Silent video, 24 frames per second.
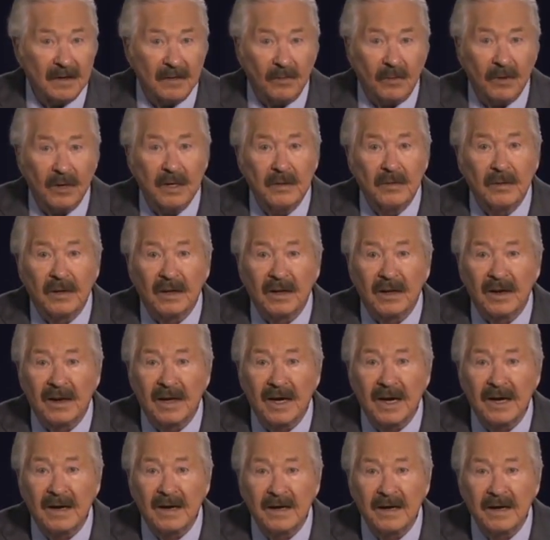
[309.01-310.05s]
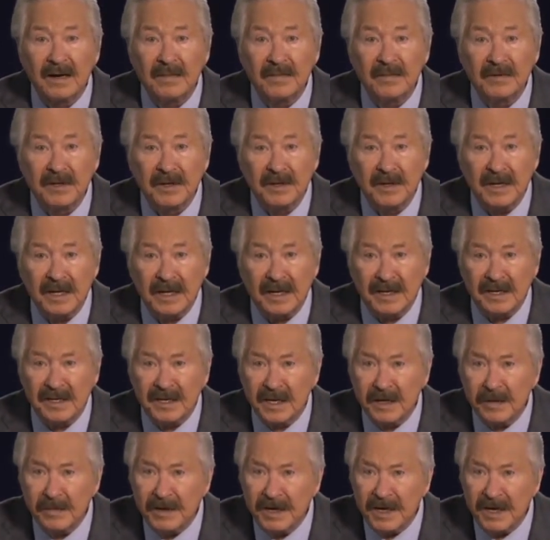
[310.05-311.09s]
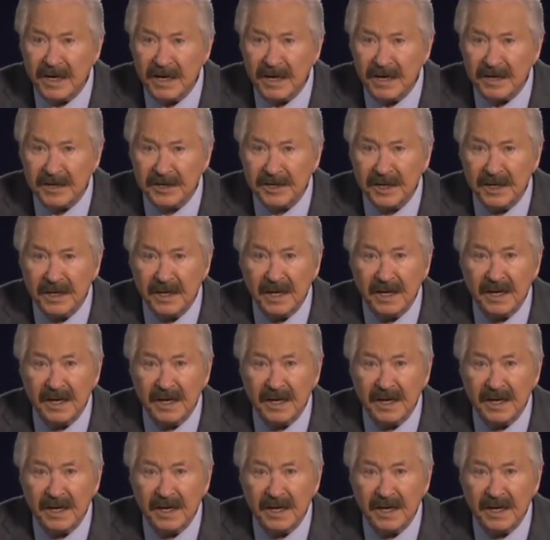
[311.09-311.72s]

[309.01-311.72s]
we will allow him to intimidate us,